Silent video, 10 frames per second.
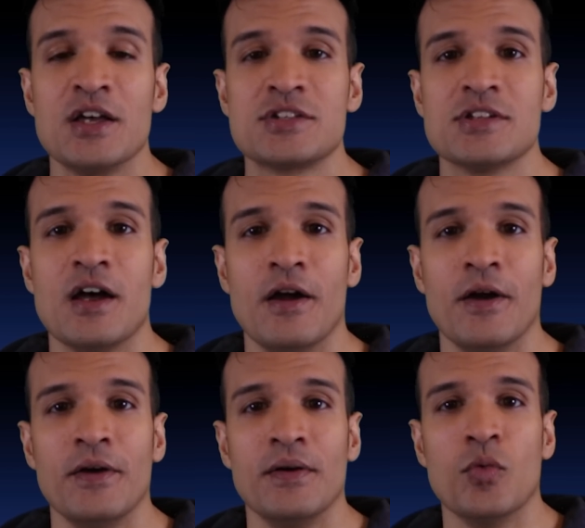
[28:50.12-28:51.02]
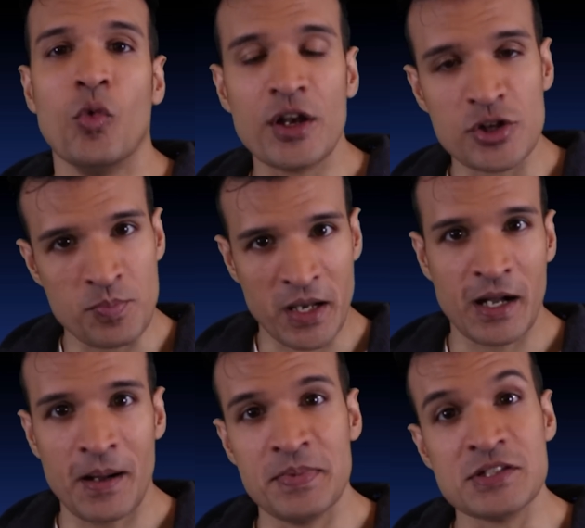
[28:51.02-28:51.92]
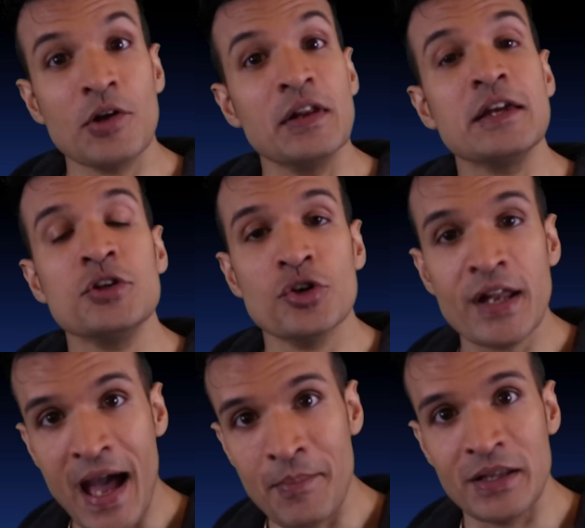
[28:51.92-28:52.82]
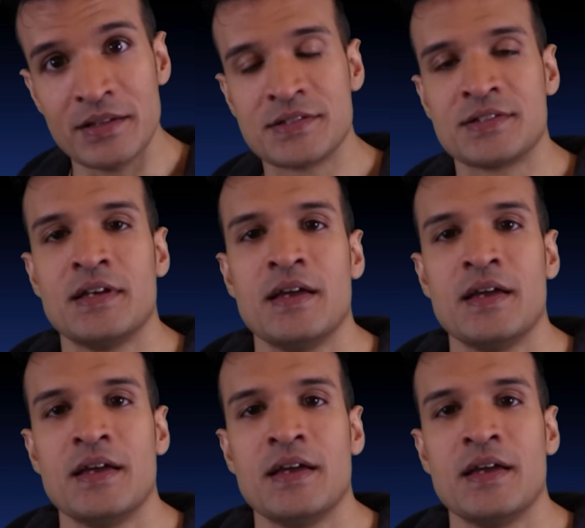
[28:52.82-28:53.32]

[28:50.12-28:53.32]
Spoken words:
So what you pick up is only good habits.